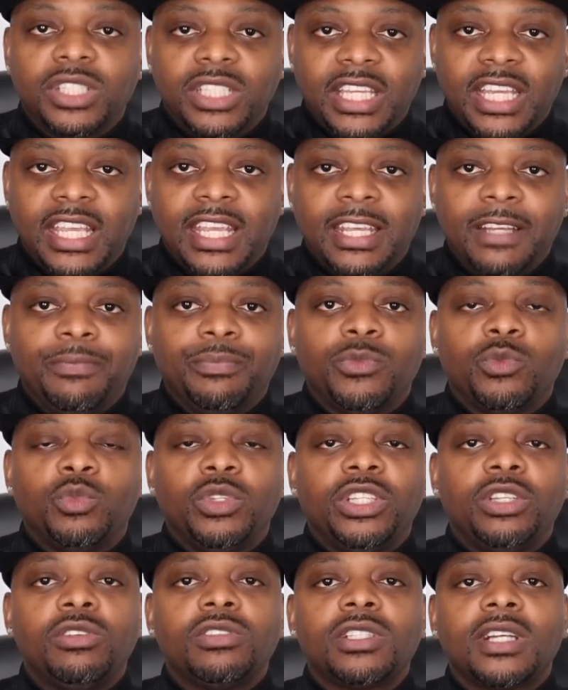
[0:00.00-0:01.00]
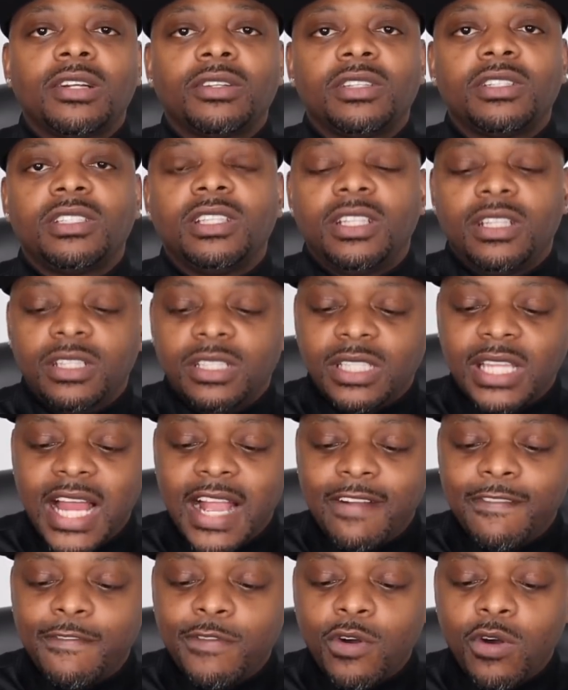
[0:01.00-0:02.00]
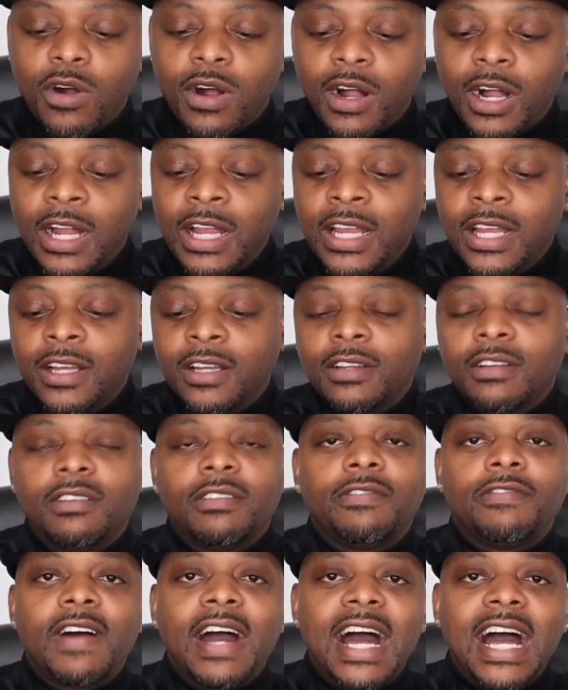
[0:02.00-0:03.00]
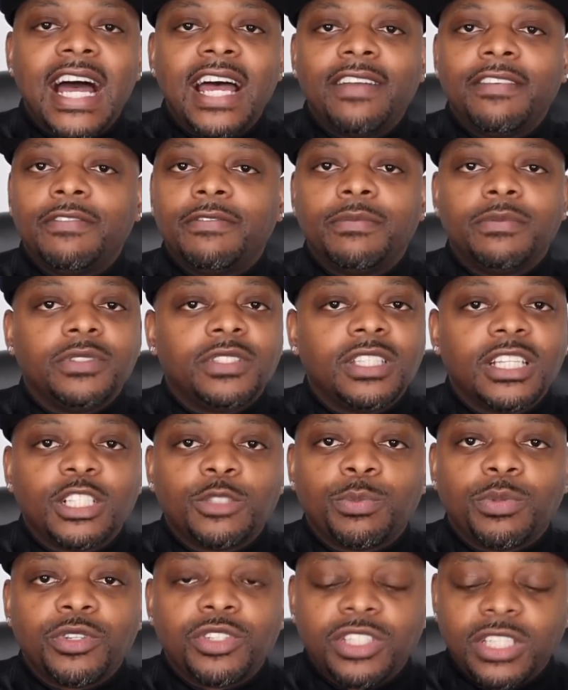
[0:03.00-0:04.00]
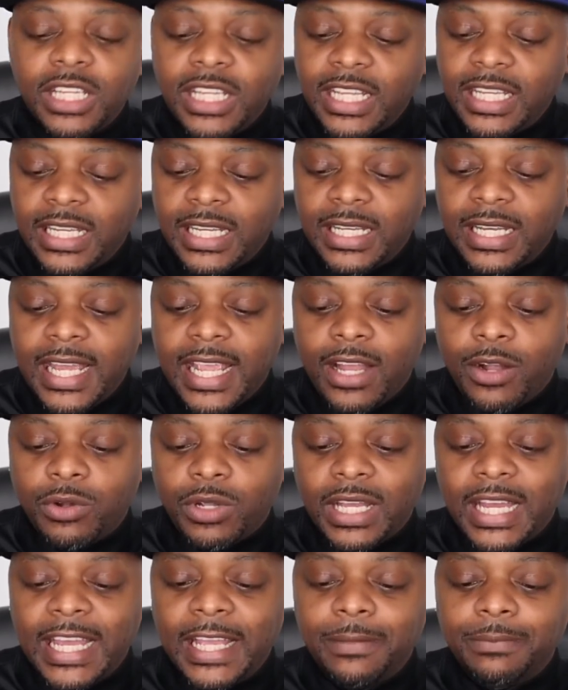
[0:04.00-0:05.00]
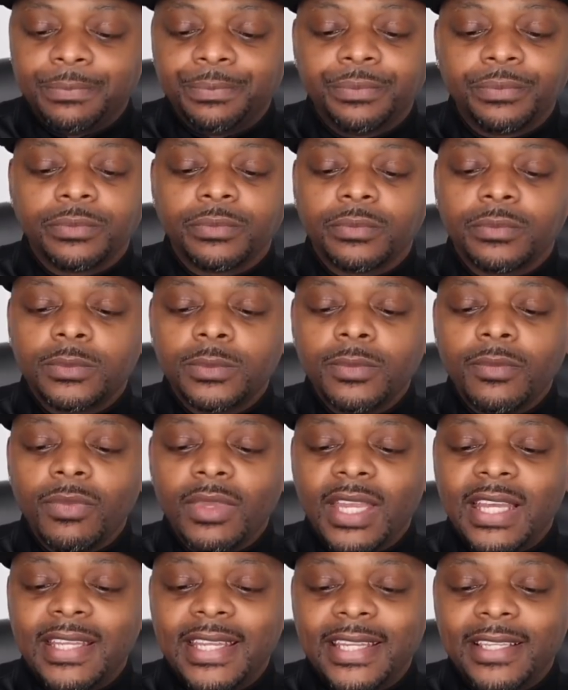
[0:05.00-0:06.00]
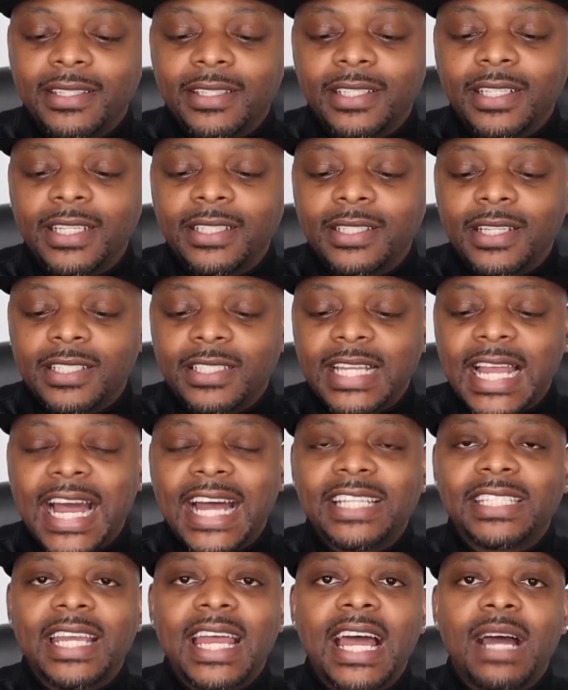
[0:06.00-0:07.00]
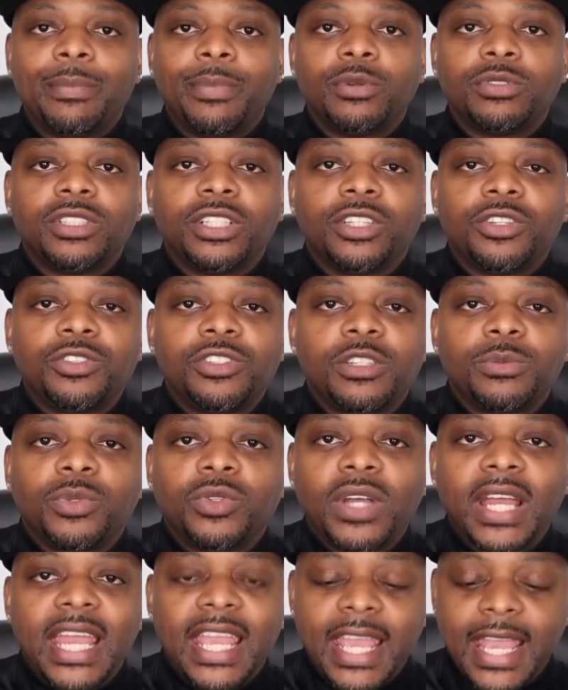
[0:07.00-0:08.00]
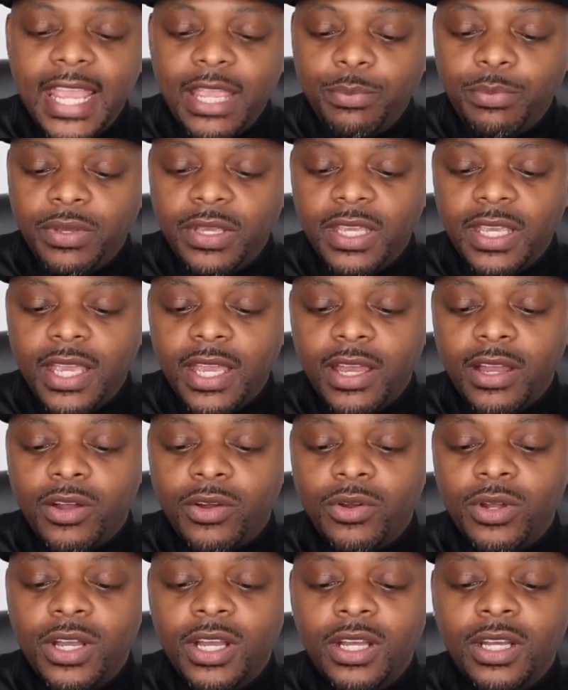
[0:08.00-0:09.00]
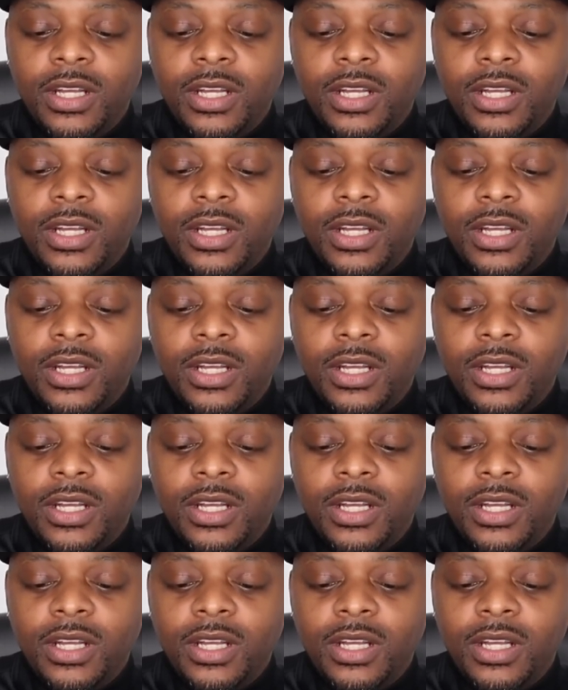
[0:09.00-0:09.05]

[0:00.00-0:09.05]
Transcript: again when you start to see the stock fall five six percent in a day okay and then look at this guys apple ticker symbol aapl